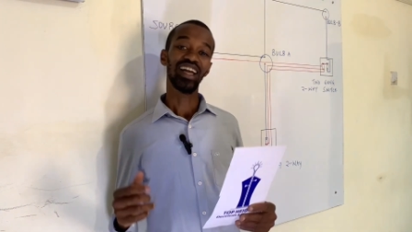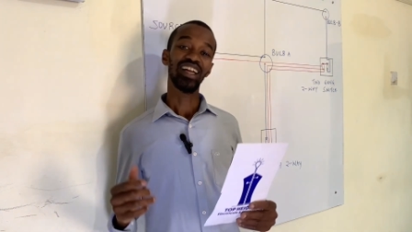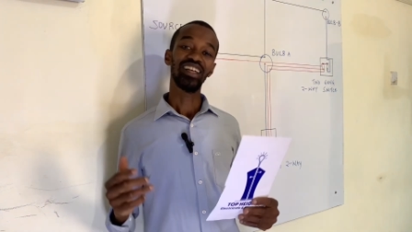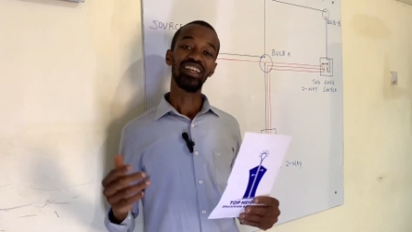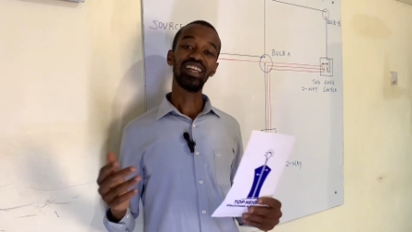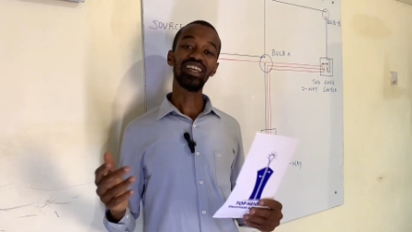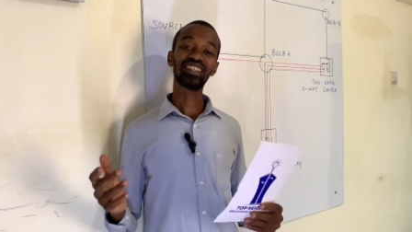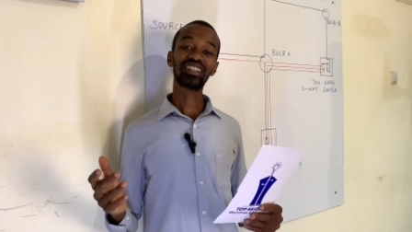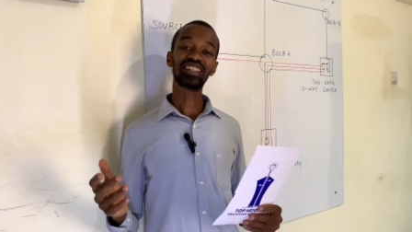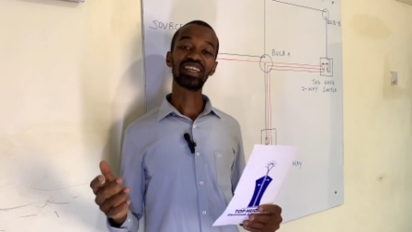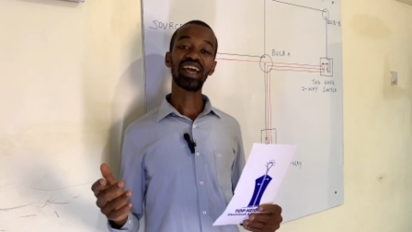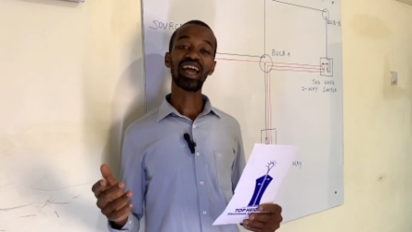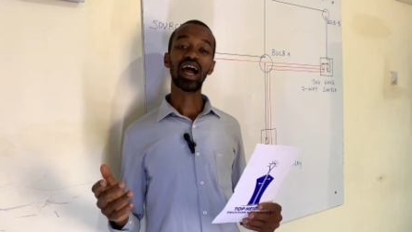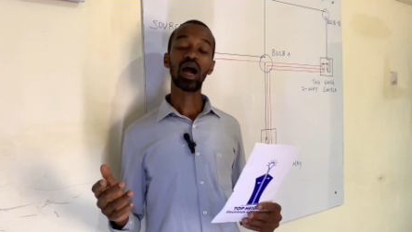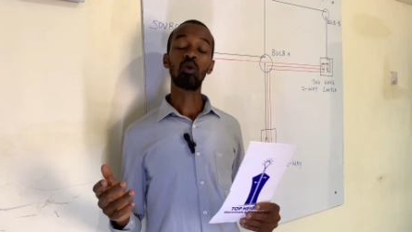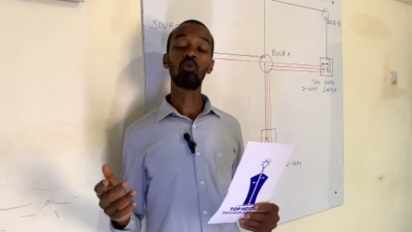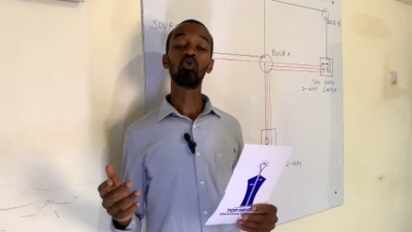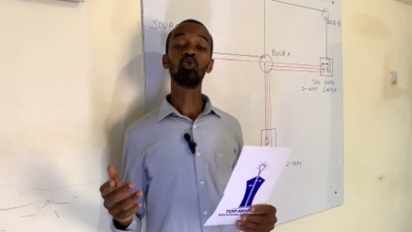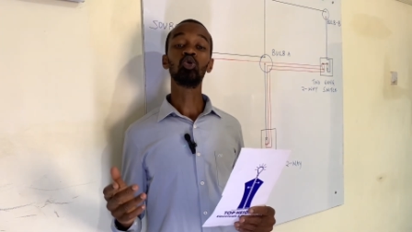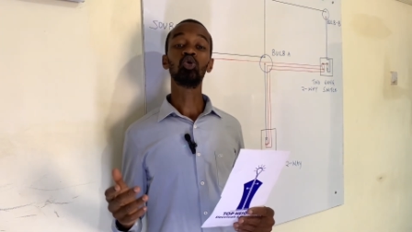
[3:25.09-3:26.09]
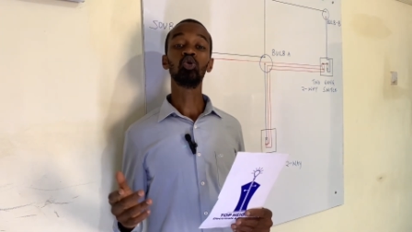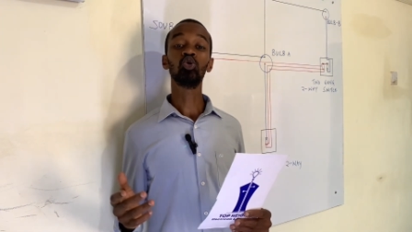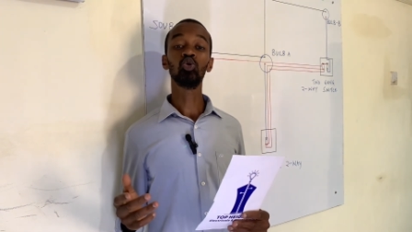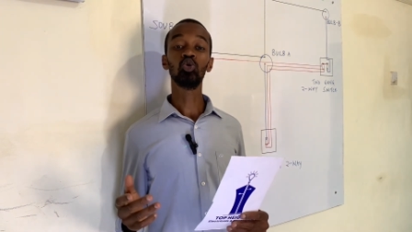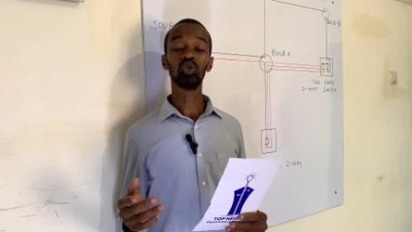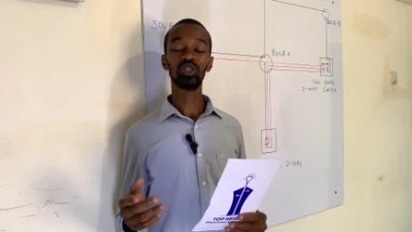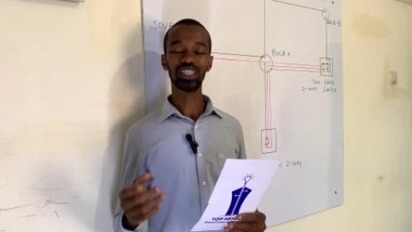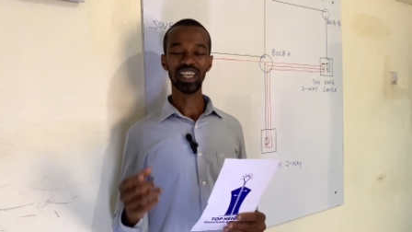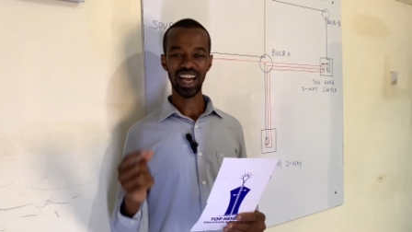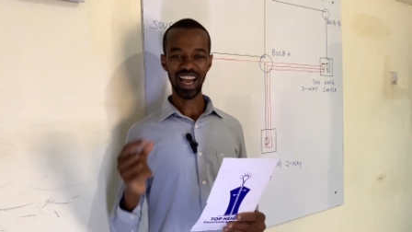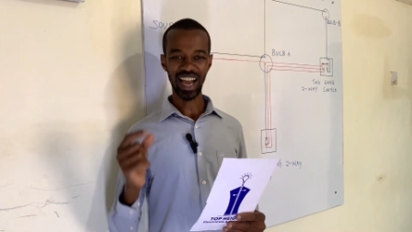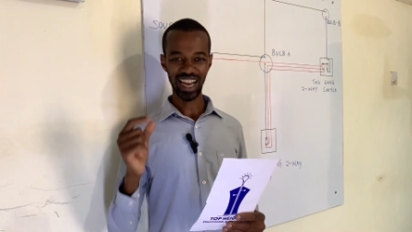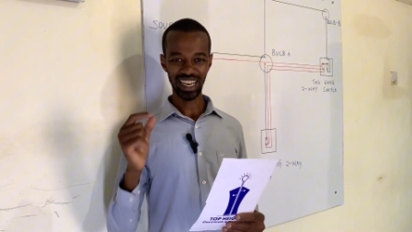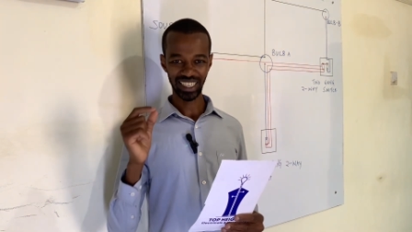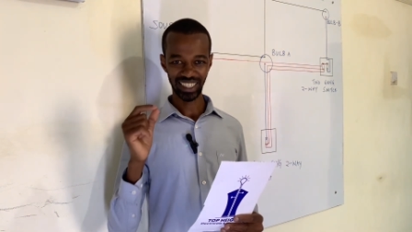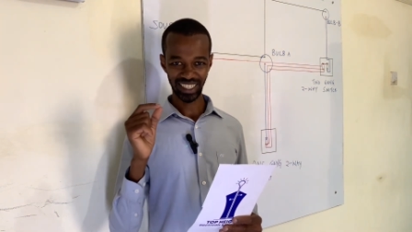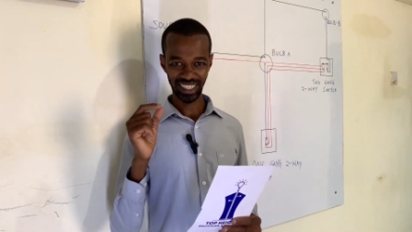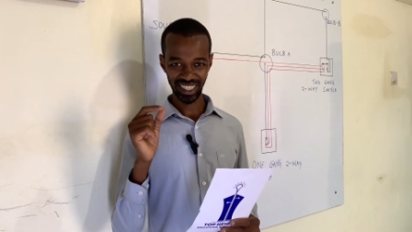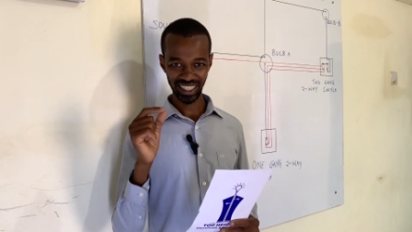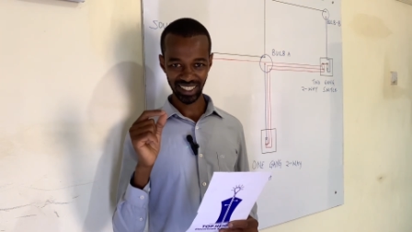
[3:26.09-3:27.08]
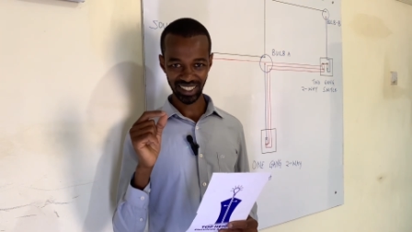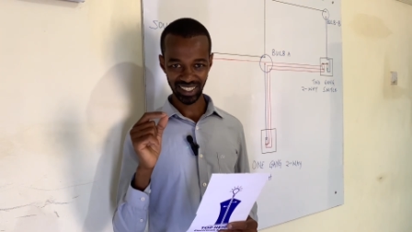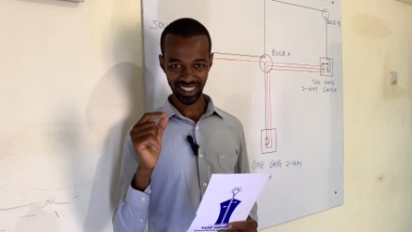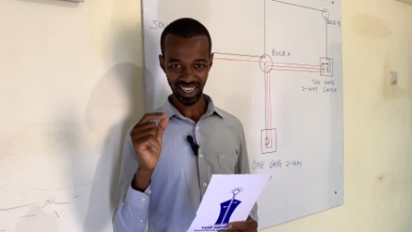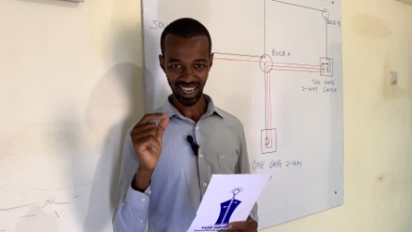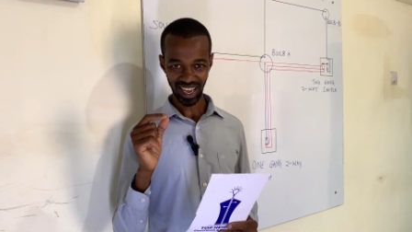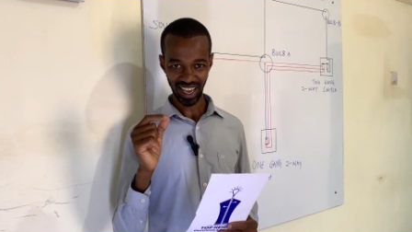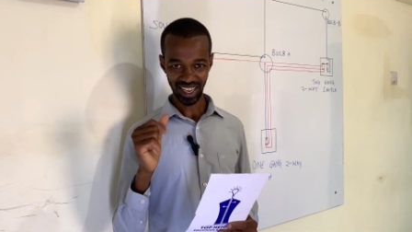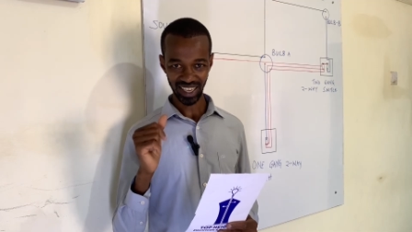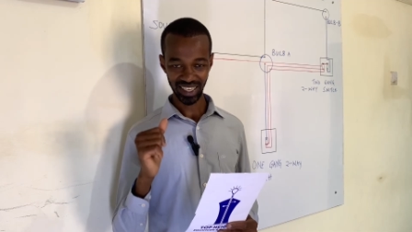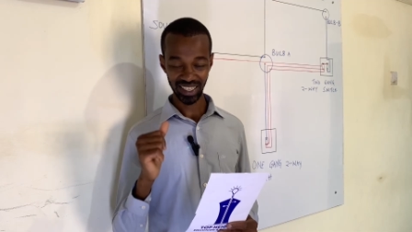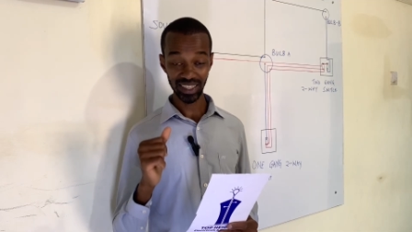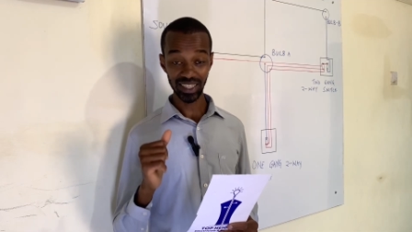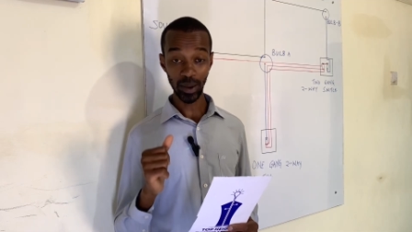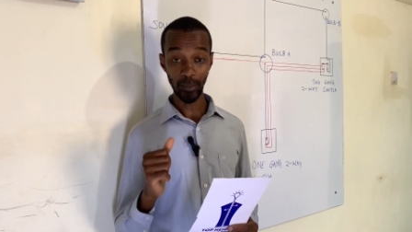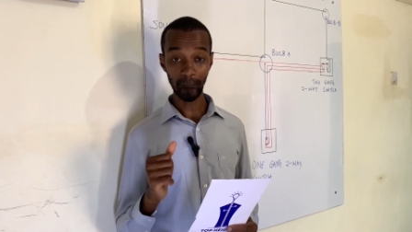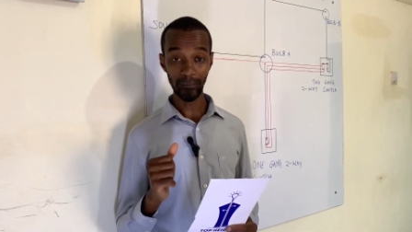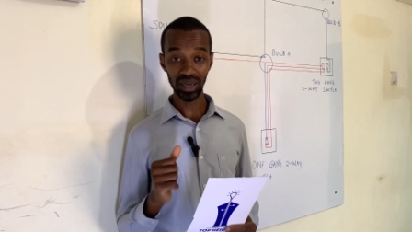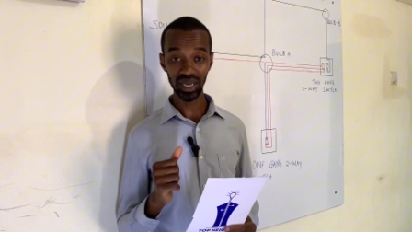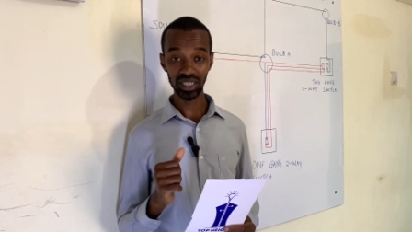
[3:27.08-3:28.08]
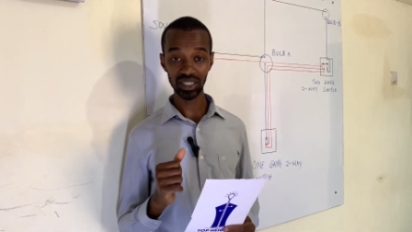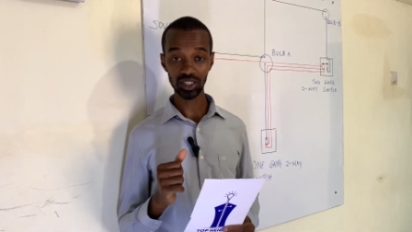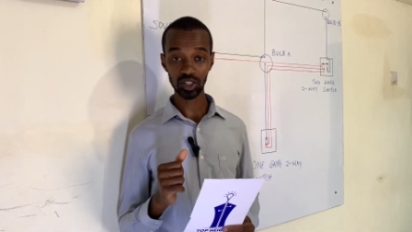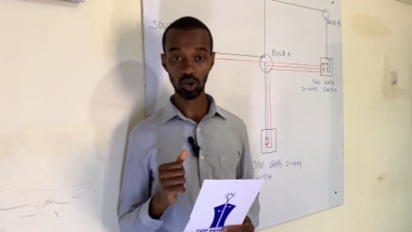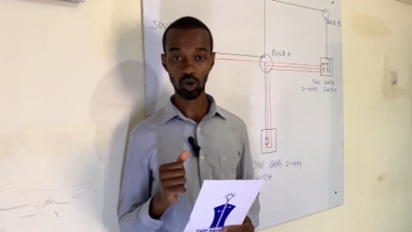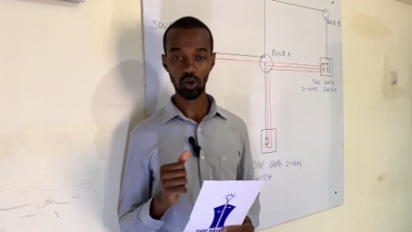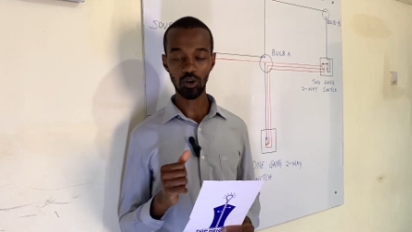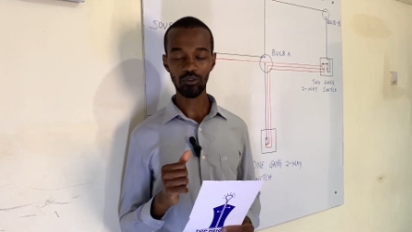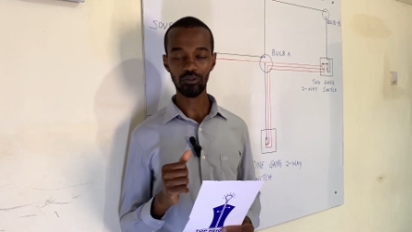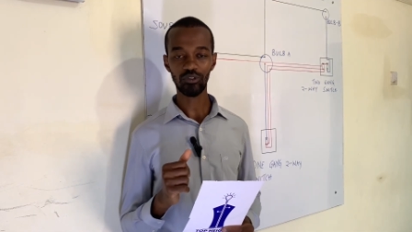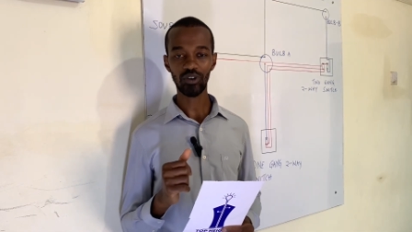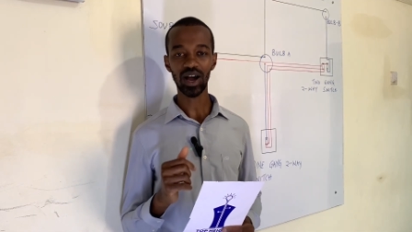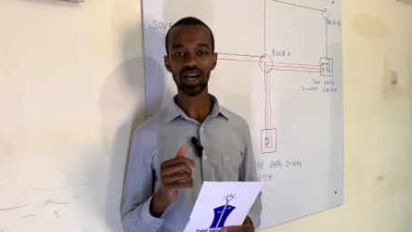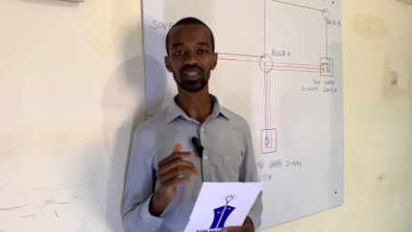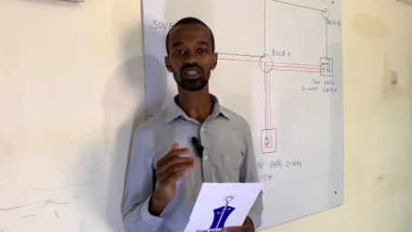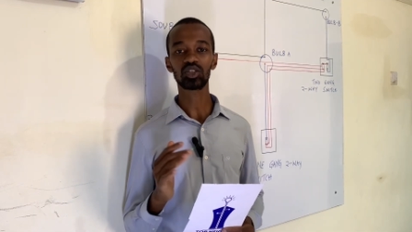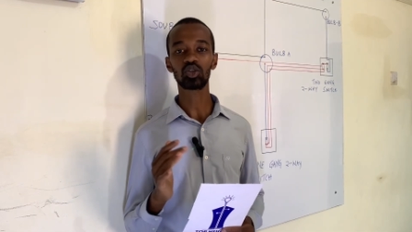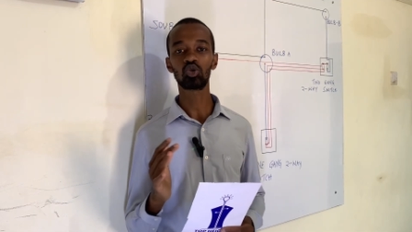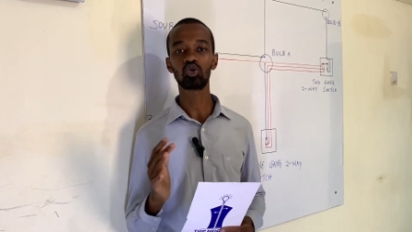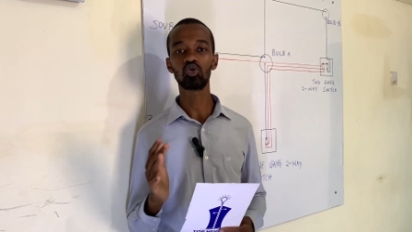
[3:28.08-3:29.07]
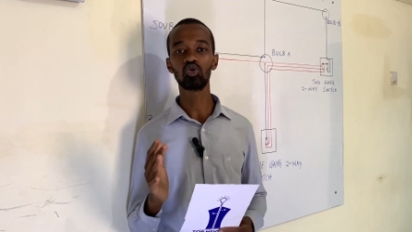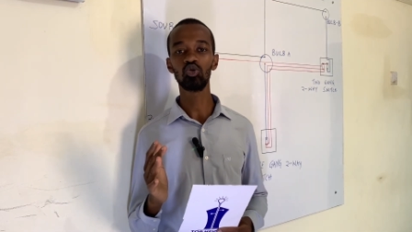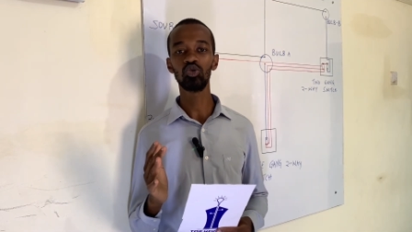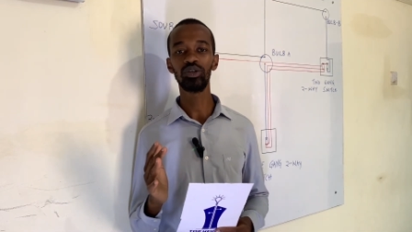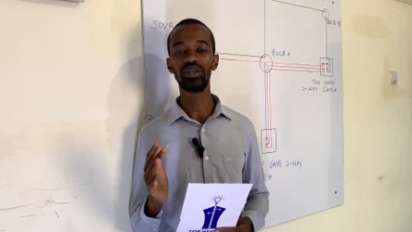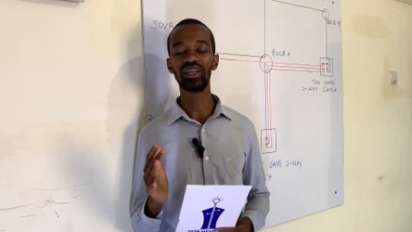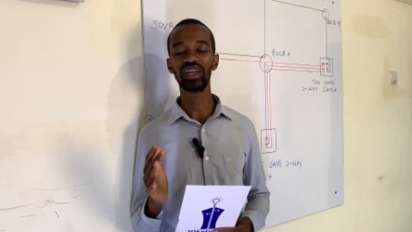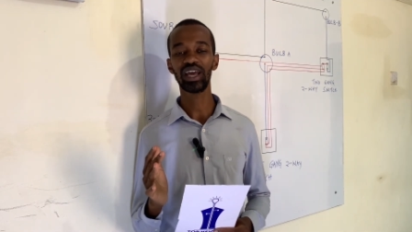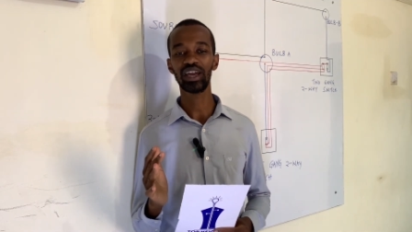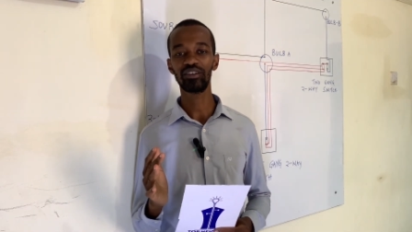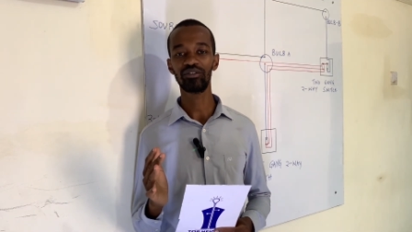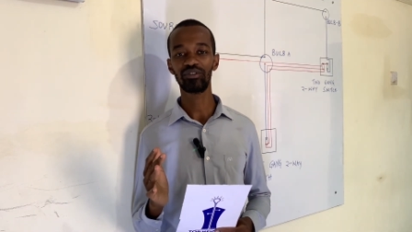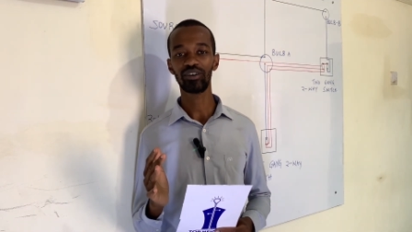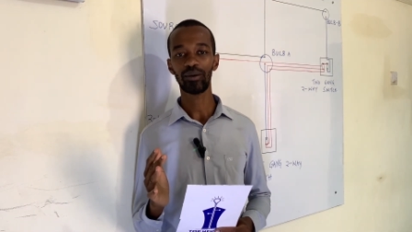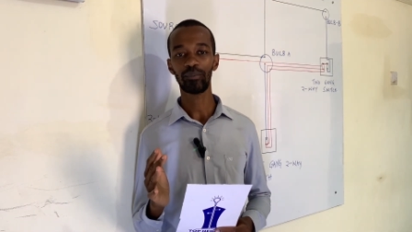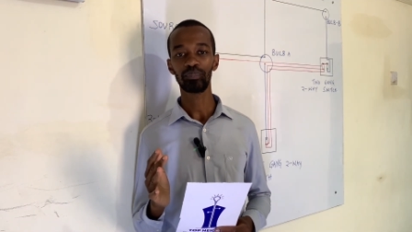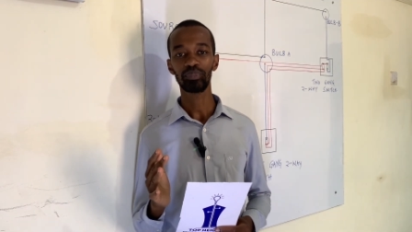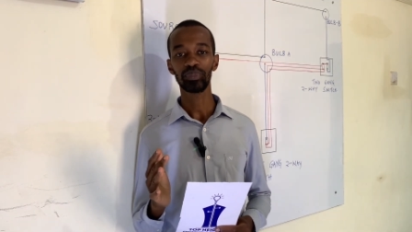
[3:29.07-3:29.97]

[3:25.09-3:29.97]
Let's say I would use a tester in the place of a screwdriver.